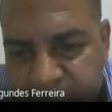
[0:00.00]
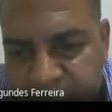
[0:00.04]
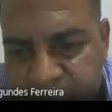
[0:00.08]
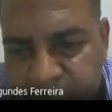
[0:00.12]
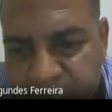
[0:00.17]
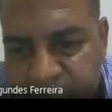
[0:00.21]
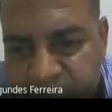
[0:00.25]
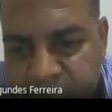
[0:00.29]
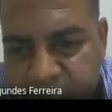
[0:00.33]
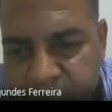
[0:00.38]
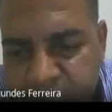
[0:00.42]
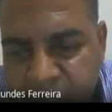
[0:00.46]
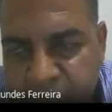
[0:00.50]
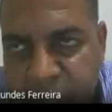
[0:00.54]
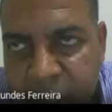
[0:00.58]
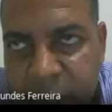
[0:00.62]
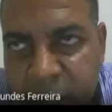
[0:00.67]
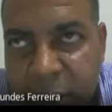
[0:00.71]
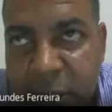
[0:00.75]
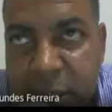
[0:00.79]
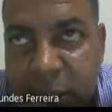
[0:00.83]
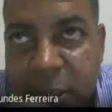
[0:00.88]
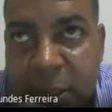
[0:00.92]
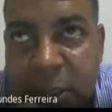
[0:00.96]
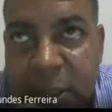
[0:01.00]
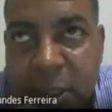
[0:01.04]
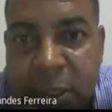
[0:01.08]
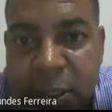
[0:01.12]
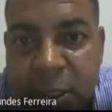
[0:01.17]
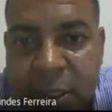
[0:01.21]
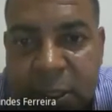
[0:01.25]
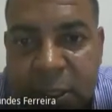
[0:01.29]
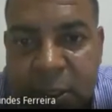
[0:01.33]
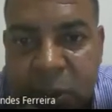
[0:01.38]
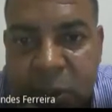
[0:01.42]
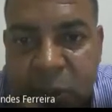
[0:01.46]
you are in
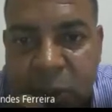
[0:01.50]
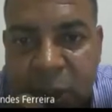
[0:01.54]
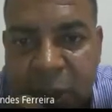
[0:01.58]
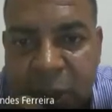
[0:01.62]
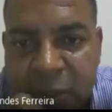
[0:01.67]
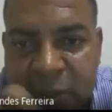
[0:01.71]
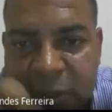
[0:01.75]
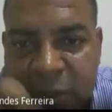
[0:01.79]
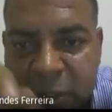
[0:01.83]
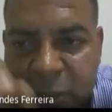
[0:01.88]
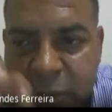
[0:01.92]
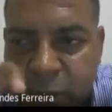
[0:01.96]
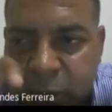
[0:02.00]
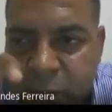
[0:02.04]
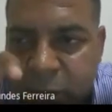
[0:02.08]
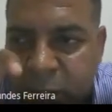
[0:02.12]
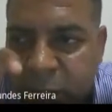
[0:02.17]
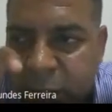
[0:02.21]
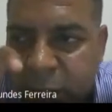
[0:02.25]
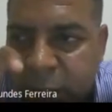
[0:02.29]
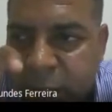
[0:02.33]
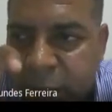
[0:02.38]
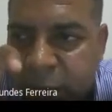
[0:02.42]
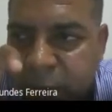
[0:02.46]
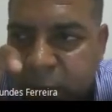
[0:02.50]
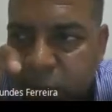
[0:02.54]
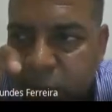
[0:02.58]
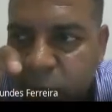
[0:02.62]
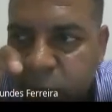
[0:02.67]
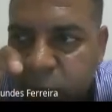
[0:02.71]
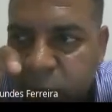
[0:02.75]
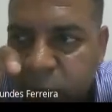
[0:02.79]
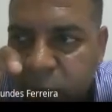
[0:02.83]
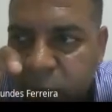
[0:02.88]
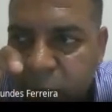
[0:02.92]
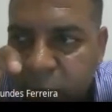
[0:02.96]
you have some
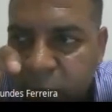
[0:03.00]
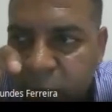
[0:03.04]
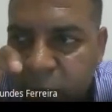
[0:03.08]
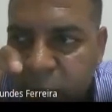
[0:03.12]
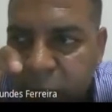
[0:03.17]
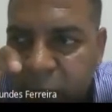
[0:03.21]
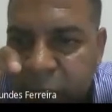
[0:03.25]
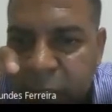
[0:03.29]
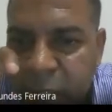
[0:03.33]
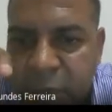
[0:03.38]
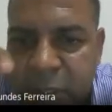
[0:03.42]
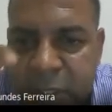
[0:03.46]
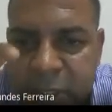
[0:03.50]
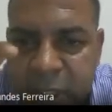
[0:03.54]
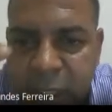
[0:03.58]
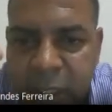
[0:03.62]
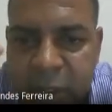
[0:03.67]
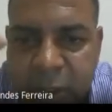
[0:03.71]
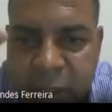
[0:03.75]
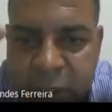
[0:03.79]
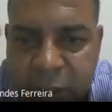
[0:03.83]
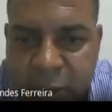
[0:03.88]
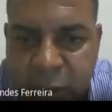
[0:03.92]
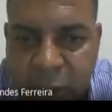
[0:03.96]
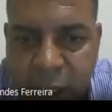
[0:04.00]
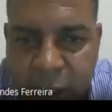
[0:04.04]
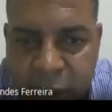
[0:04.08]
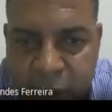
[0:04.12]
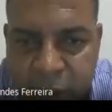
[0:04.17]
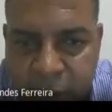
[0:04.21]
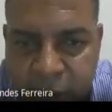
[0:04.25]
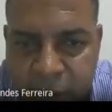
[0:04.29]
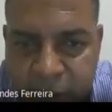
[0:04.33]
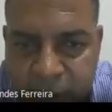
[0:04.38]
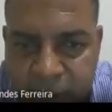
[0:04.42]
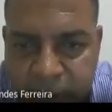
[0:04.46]
limit cycle
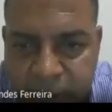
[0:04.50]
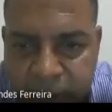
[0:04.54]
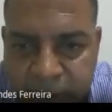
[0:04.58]
attractor,